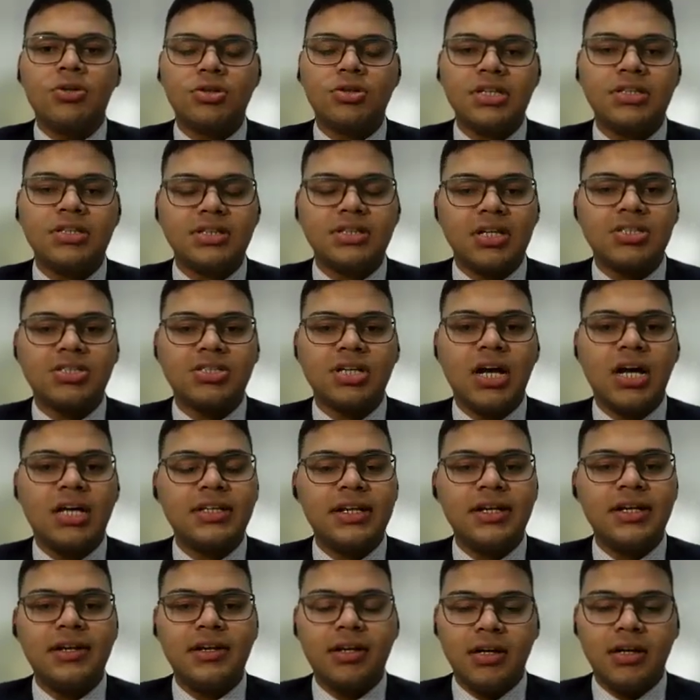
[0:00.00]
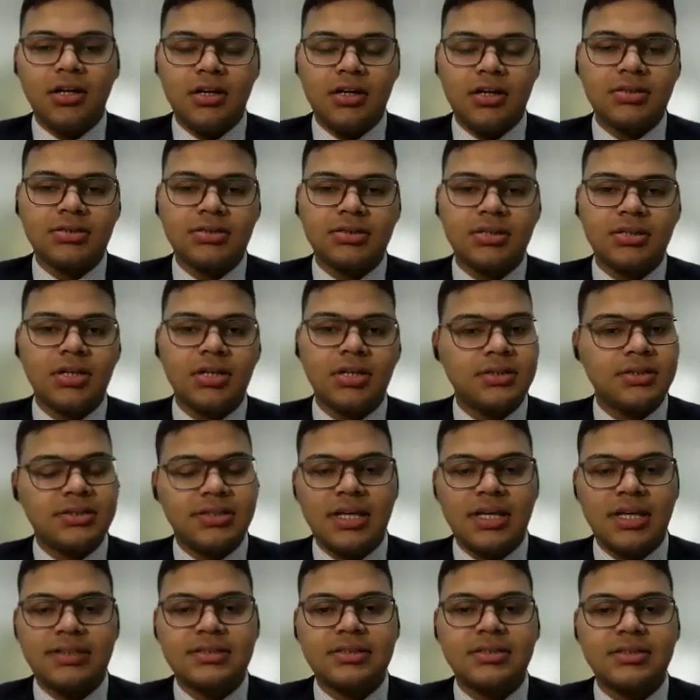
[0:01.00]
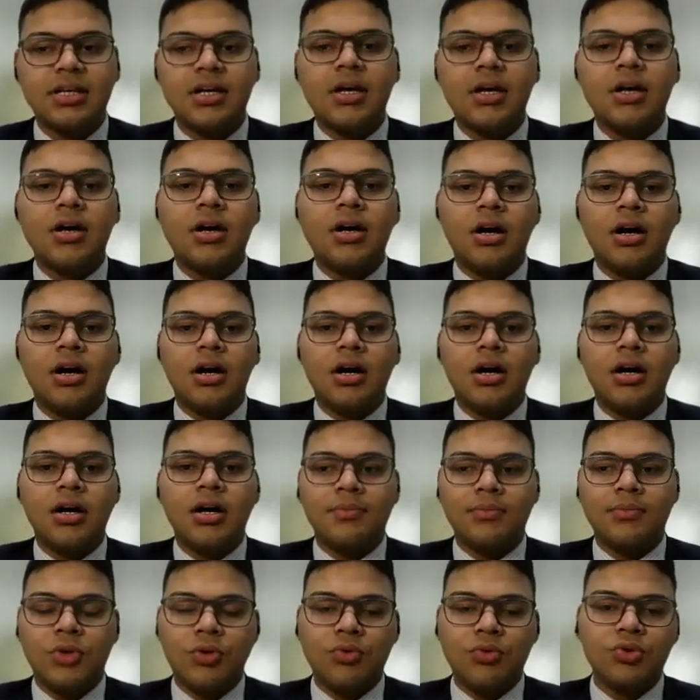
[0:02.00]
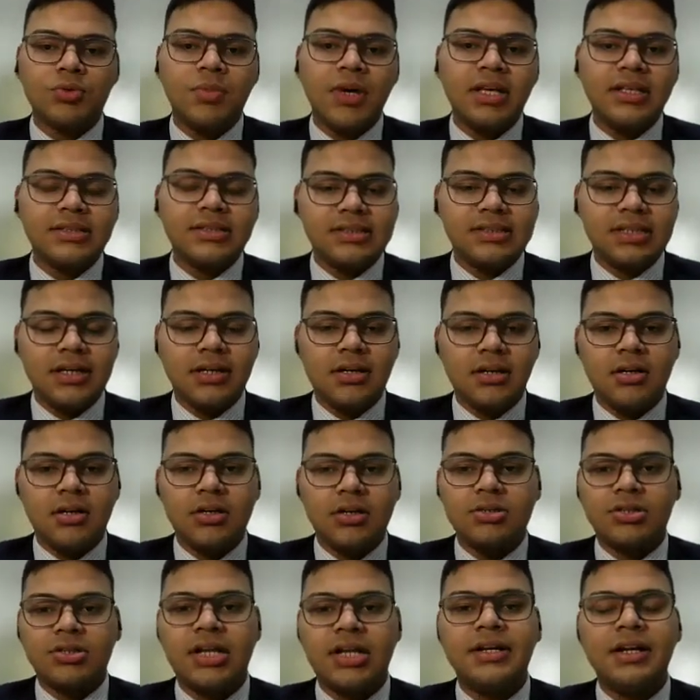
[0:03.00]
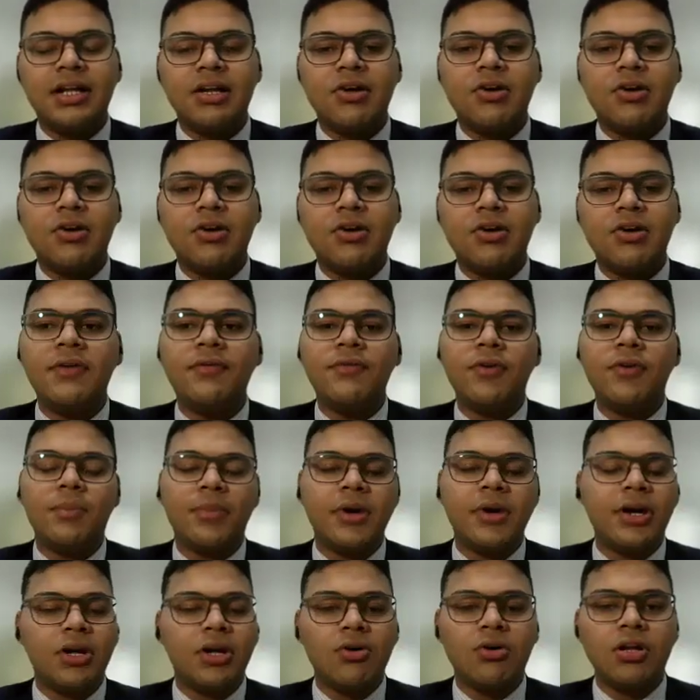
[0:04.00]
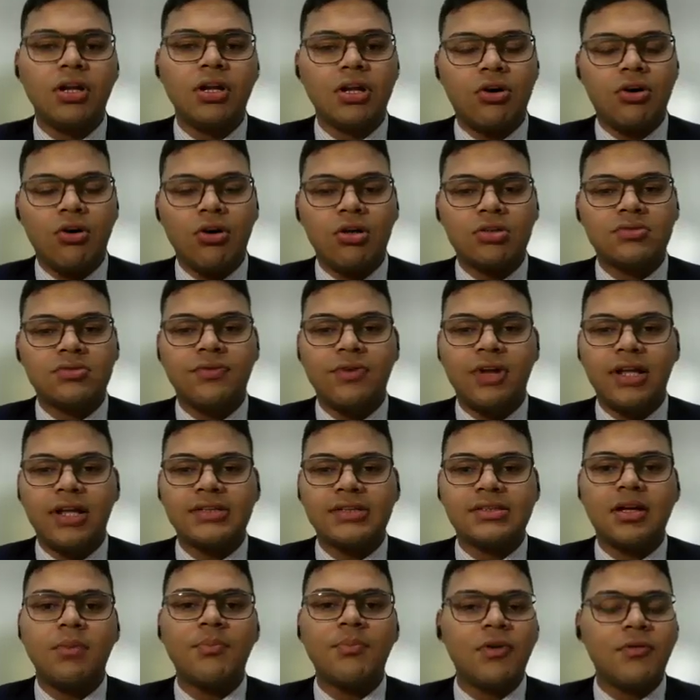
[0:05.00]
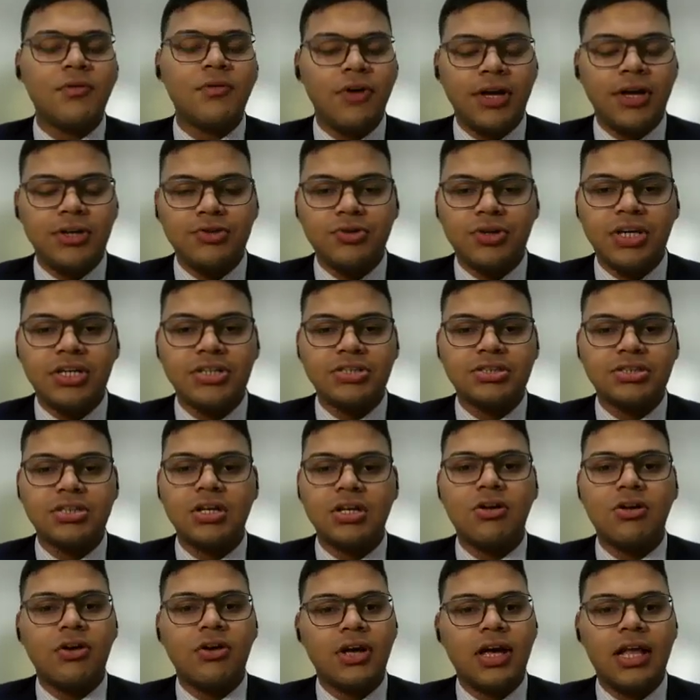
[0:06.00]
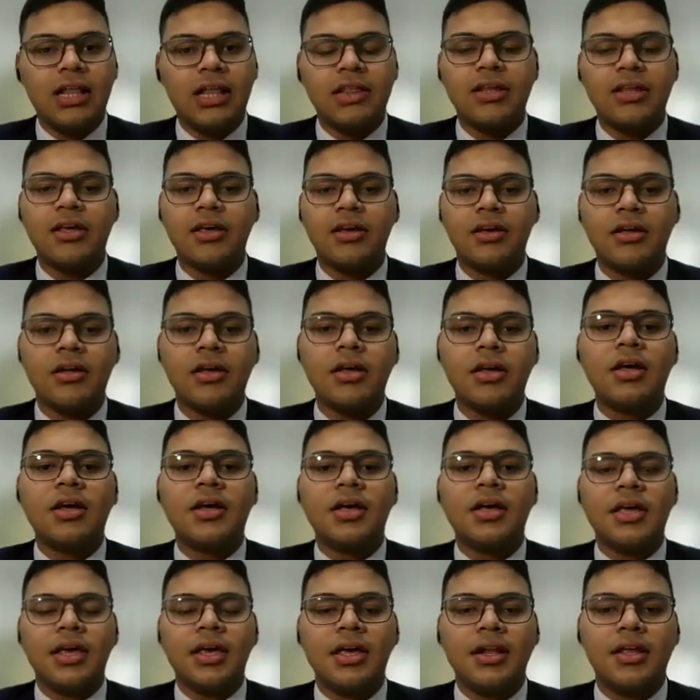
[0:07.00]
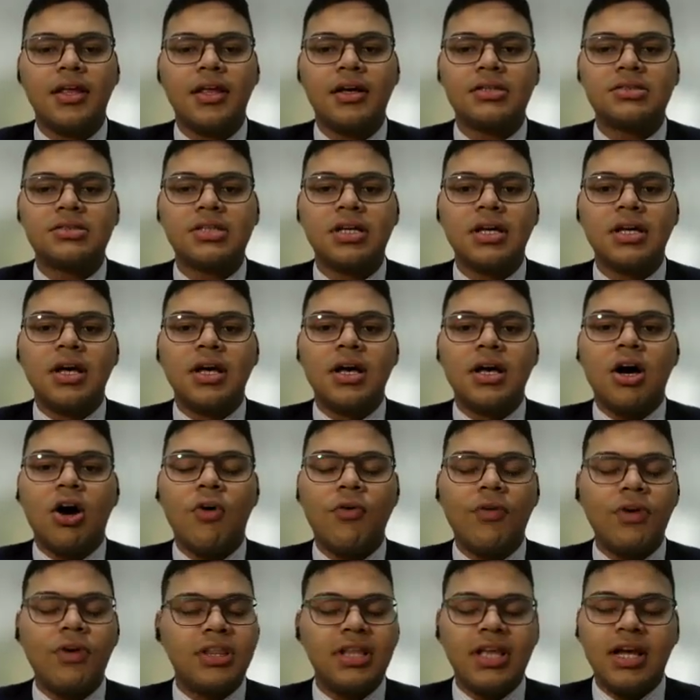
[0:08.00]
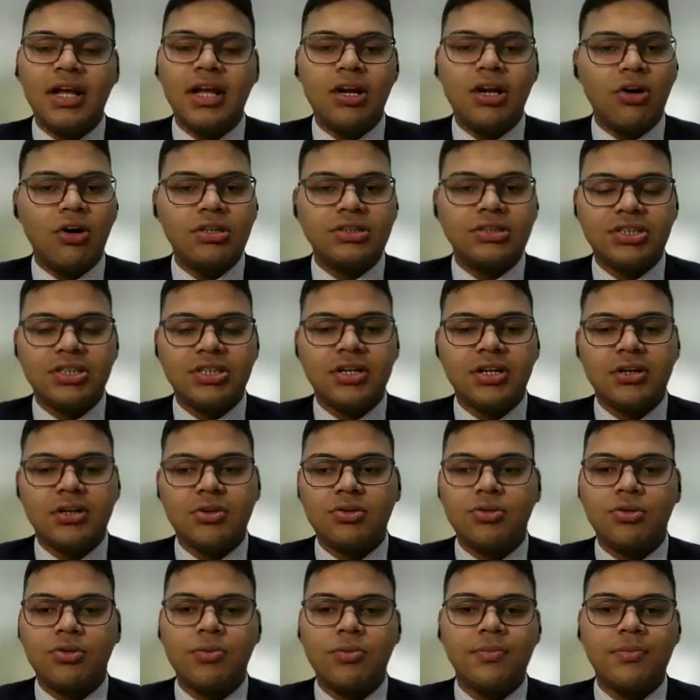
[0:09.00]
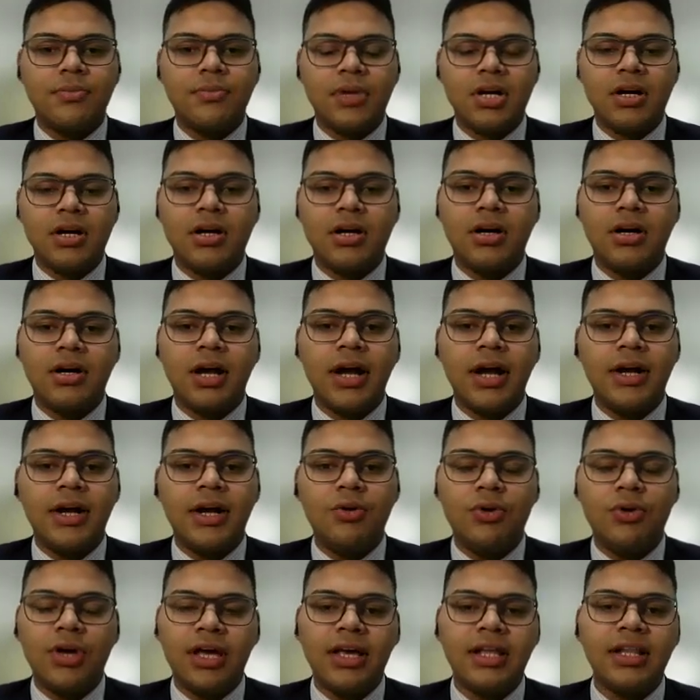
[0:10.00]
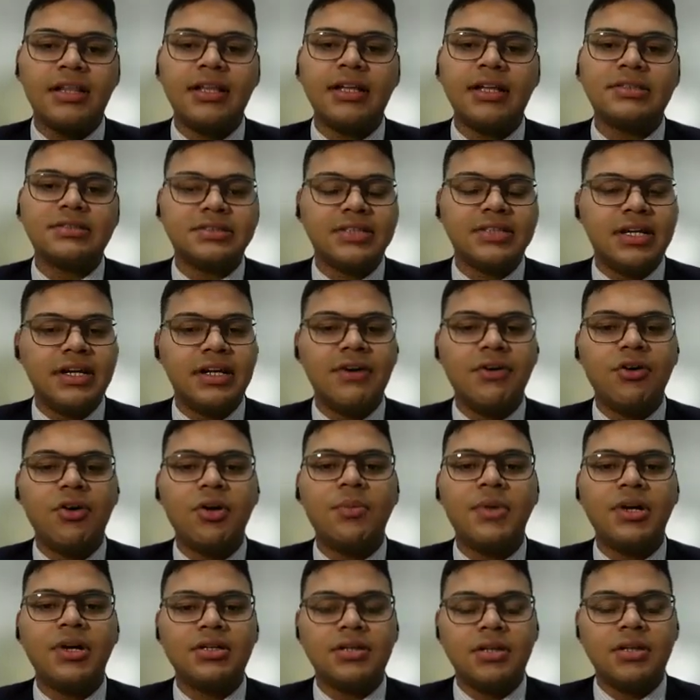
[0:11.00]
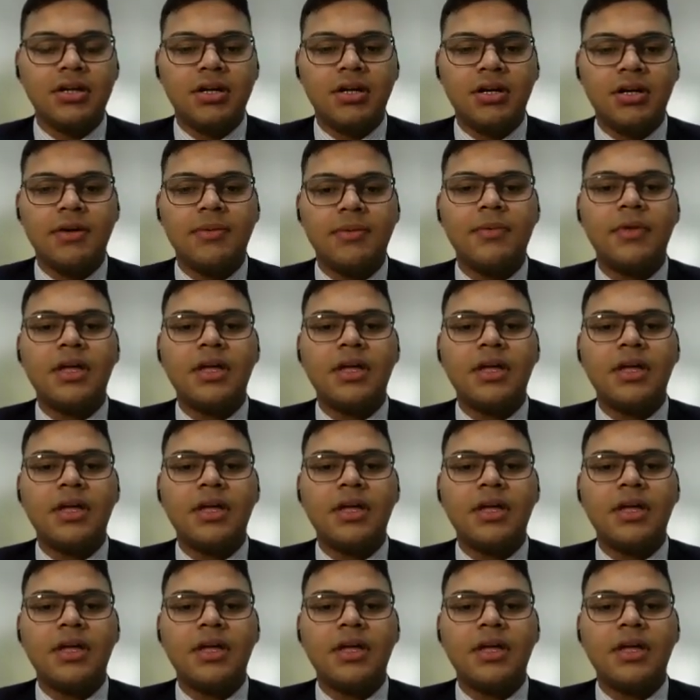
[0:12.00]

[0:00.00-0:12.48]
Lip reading: So the surcharge and SES are used by central government for particular costs, for example, for educational or healthcare area. However, they are not shared. So I do agree that state government